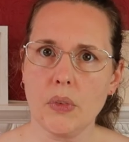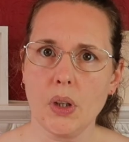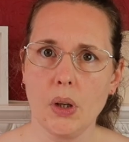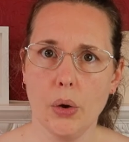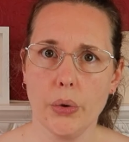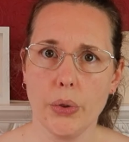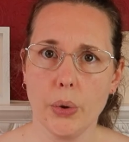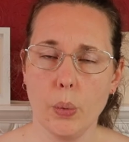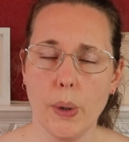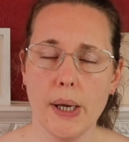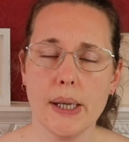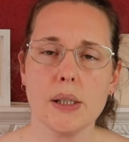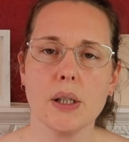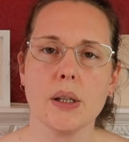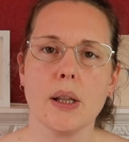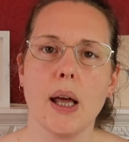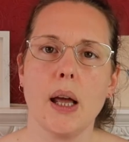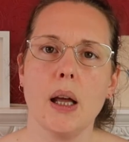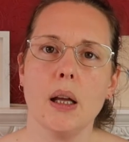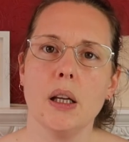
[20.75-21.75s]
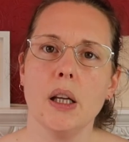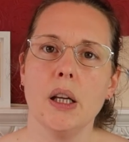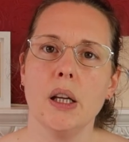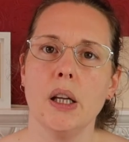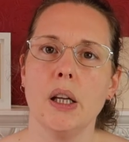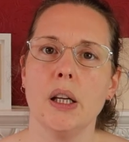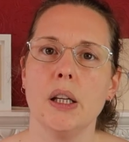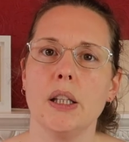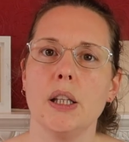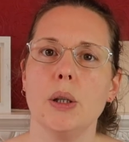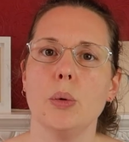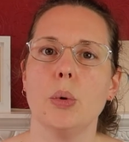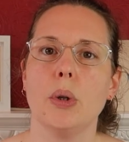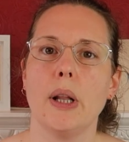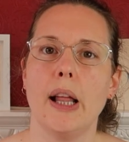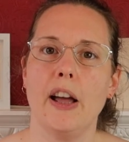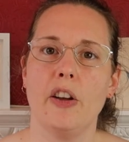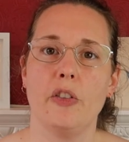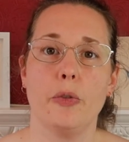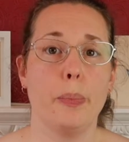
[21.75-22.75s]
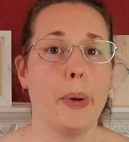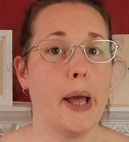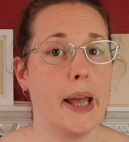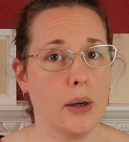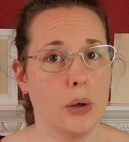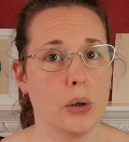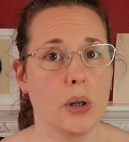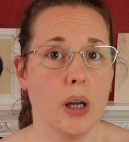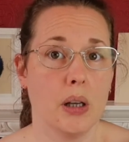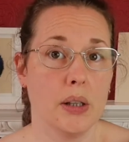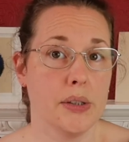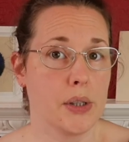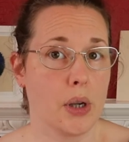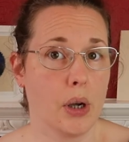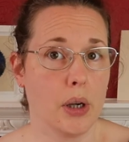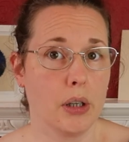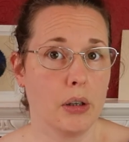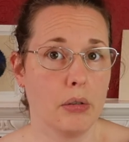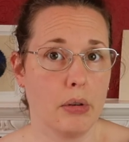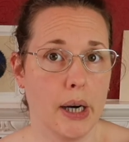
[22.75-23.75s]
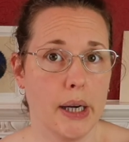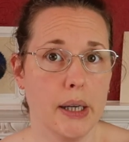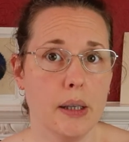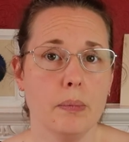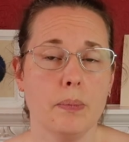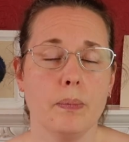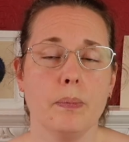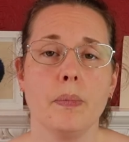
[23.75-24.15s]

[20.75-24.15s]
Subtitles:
On the way to that, you will have pale colours going grey.